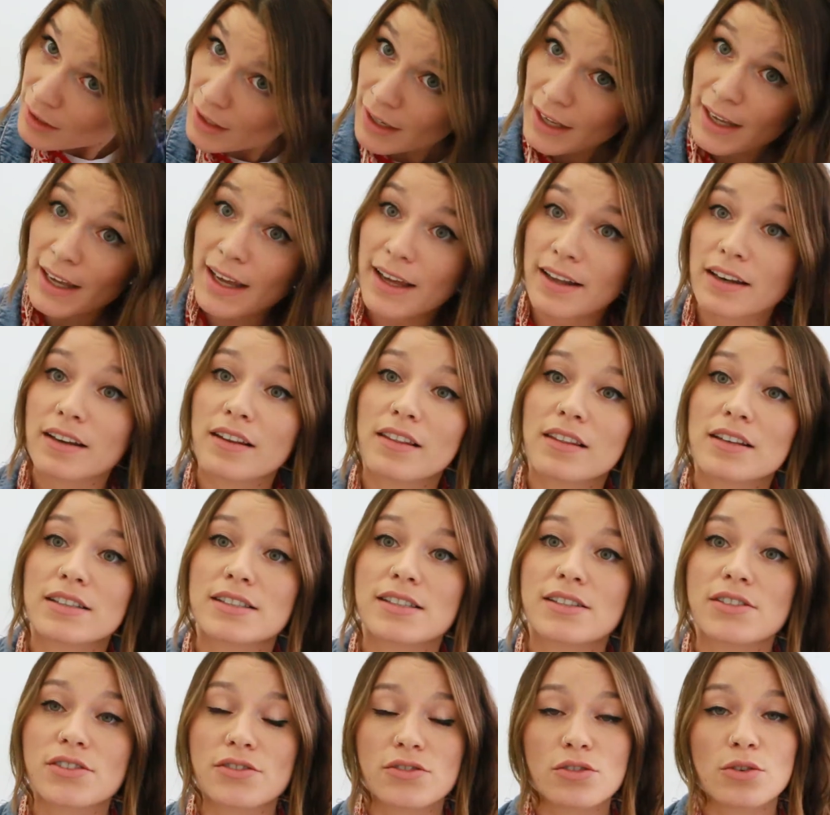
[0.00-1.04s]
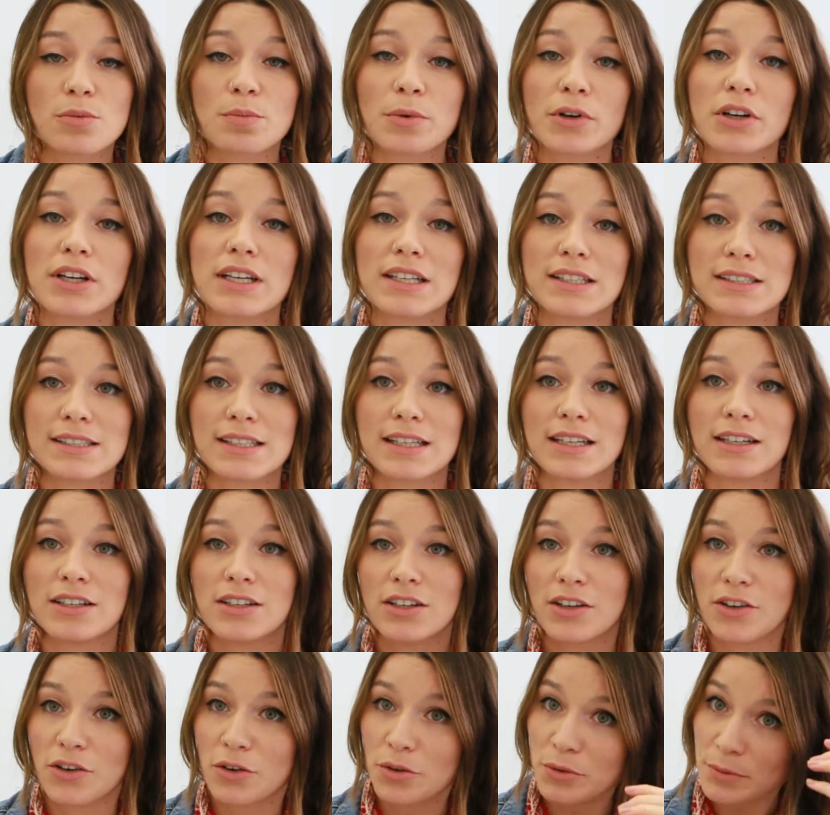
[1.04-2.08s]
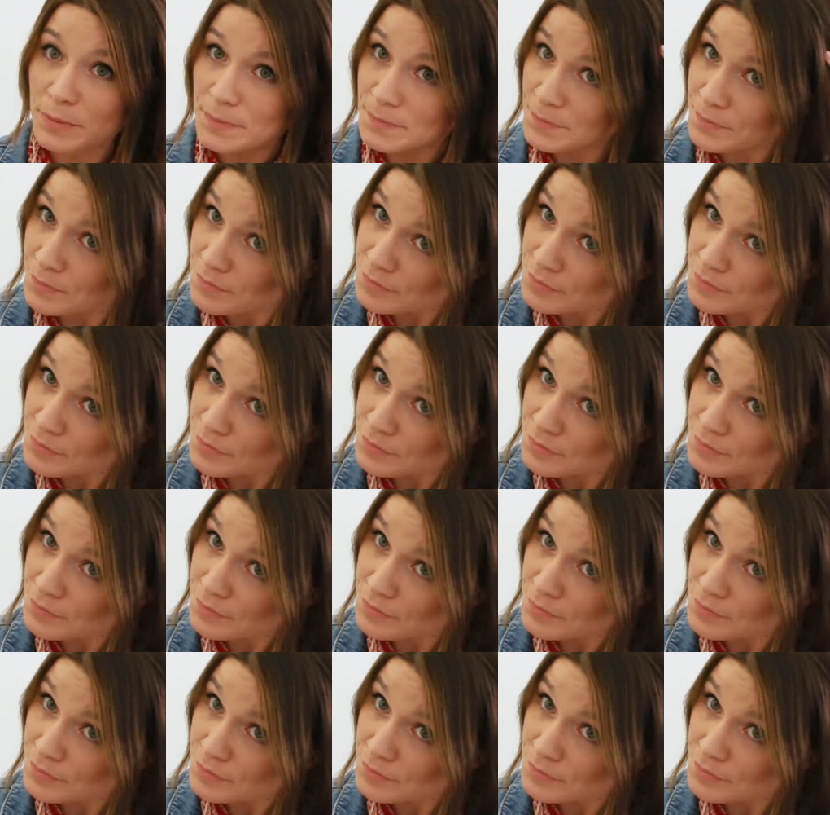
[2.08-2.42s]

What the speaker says: And this is super easy to do.